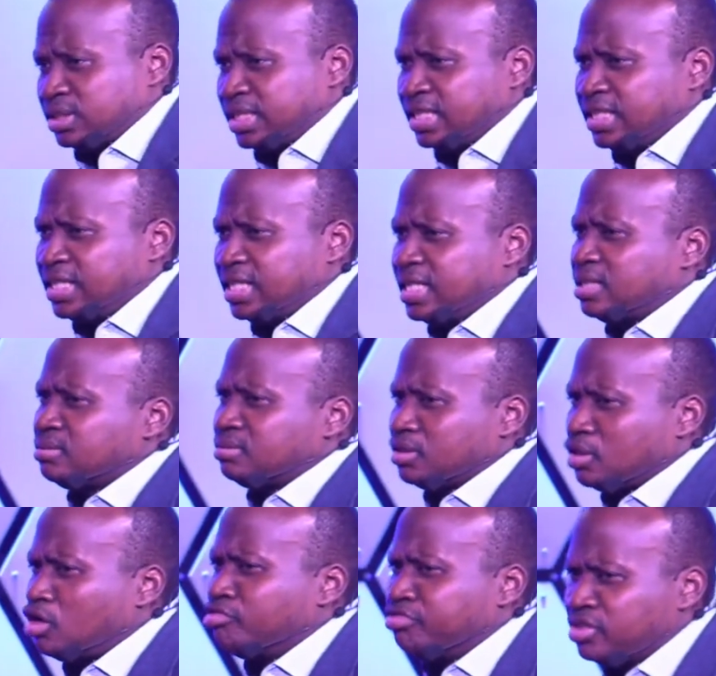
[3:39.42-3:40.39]
They get,
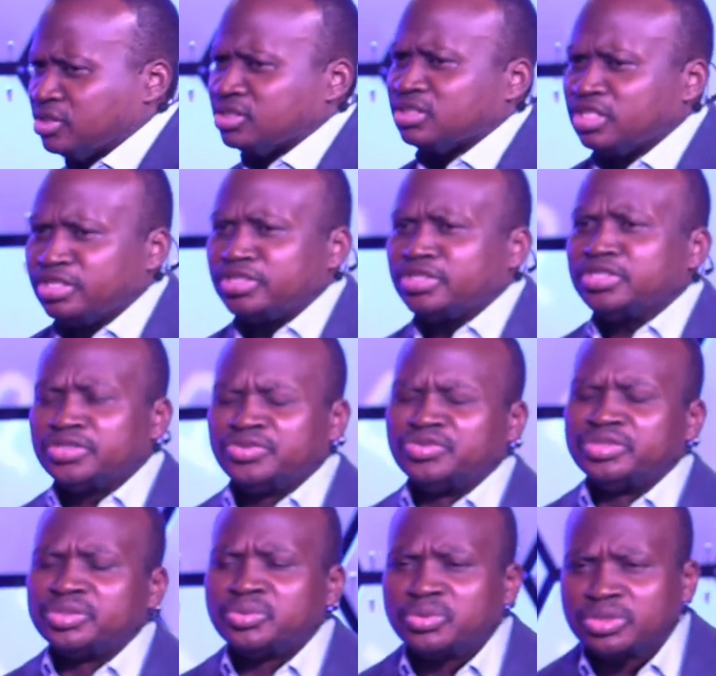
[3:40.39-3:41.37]
obviously,
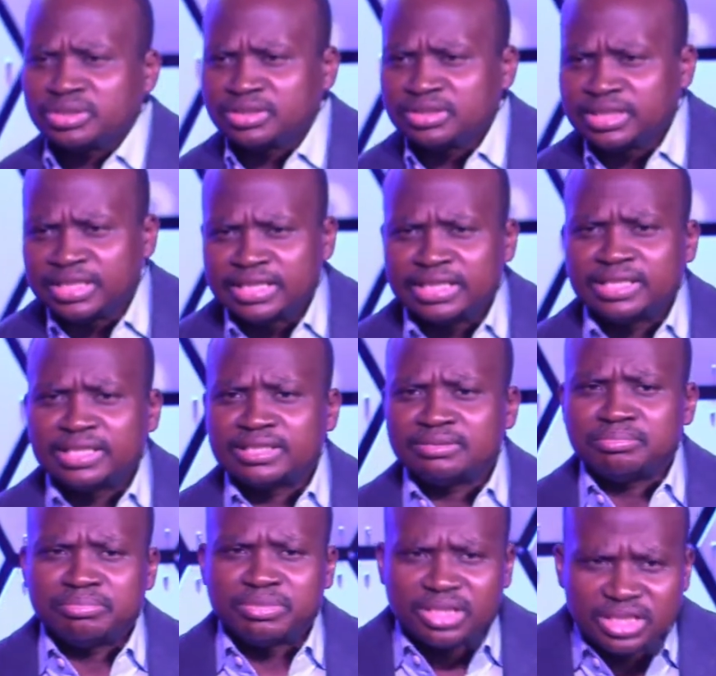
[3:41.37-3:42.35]
earthly reward. They
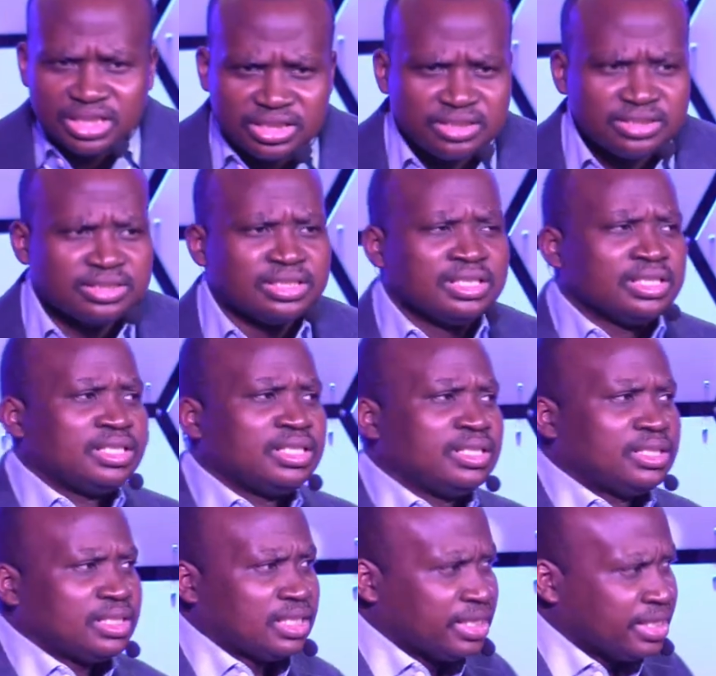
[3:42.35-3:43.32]
get money.
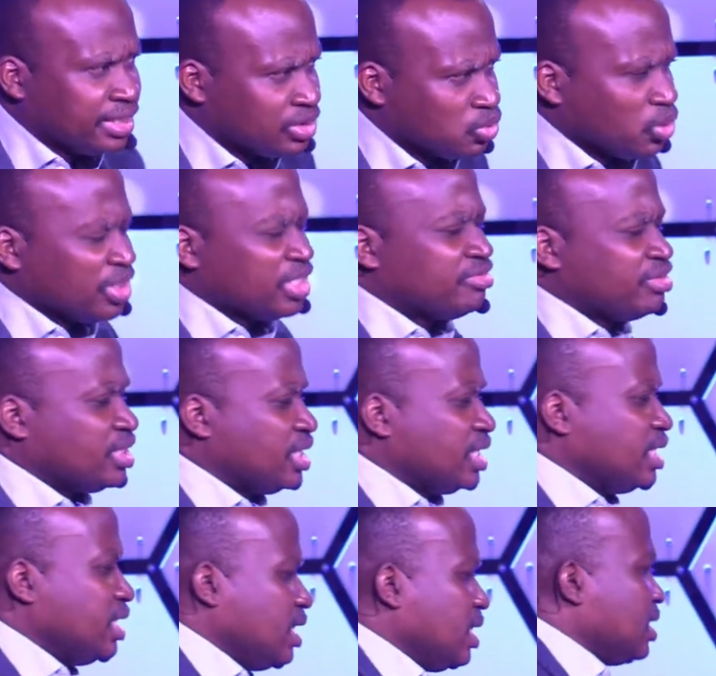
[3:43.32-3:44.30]
They get whatever
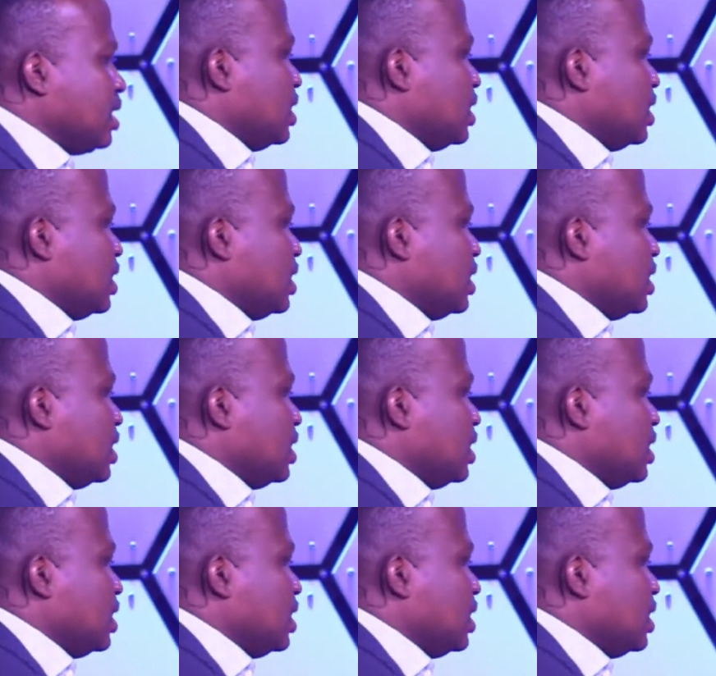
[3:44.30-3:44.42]
they needed